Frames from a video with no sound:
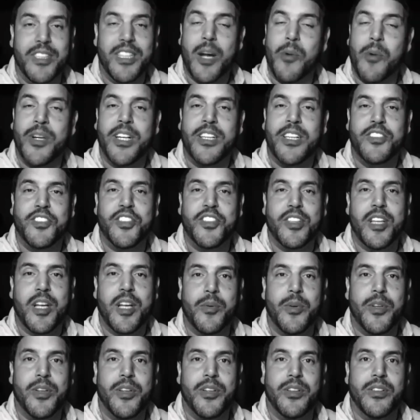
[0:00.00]
I wanted to share that
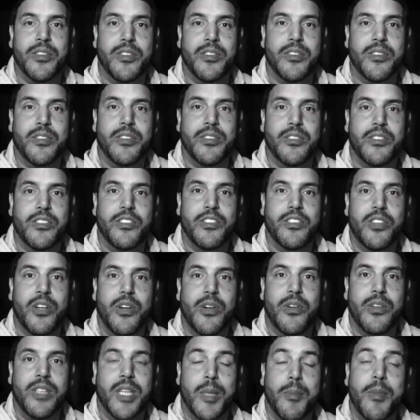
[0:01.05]
with you. So
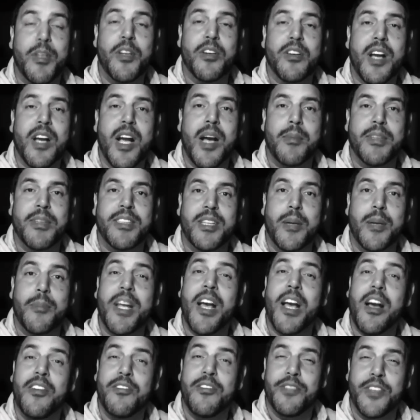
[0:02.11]
give me your comment. Tell me
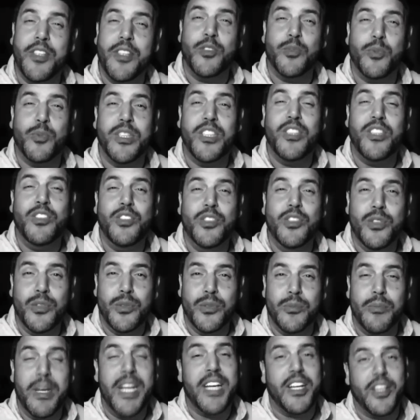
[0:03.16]
how it feels when you
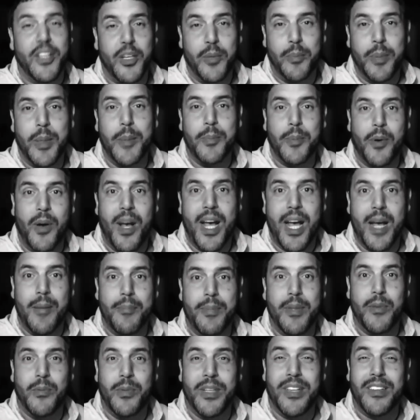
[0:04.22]
make other people
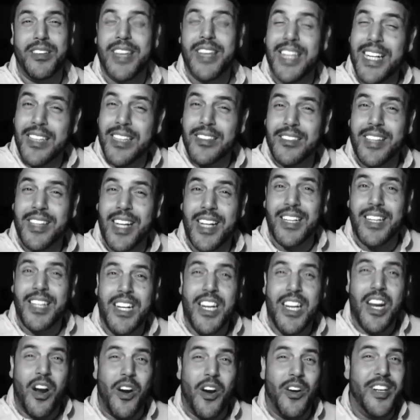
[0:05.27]
happy with things that
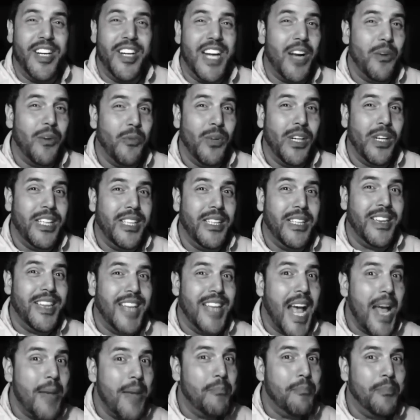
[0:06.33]
are not really
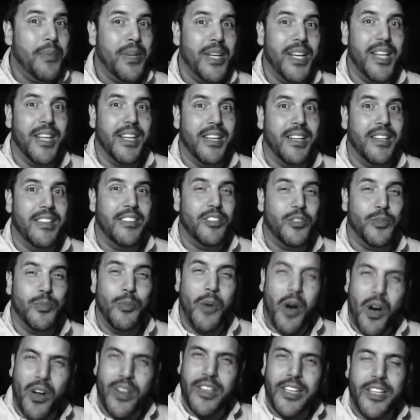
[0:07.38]
that big,
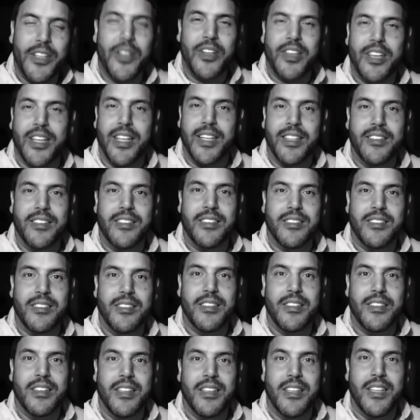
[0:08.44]
small little things,
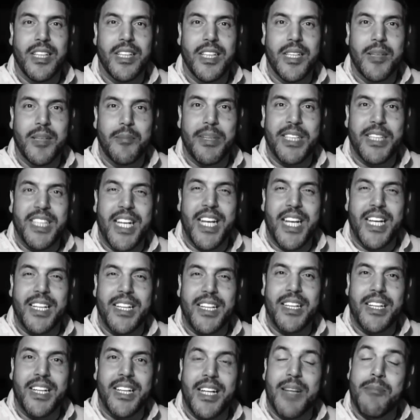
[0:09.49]
but yet
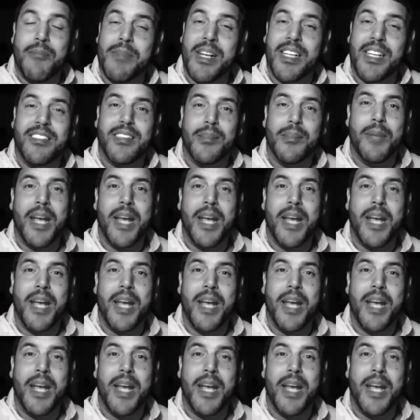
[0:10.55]
it makes them